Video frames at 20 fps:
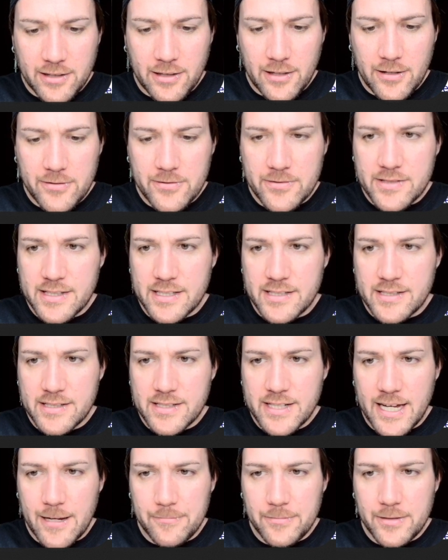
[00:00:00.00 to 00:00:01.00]
close this
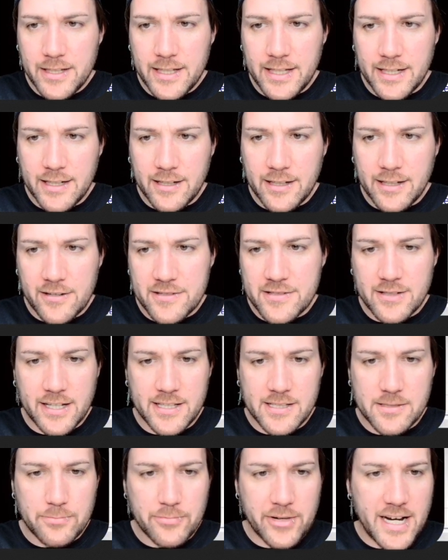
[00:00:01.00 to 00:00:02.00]
tab here, I'll say
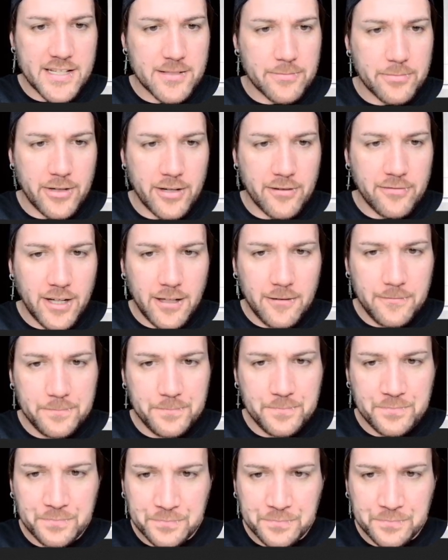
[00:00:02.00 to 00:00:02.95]
this browser profile,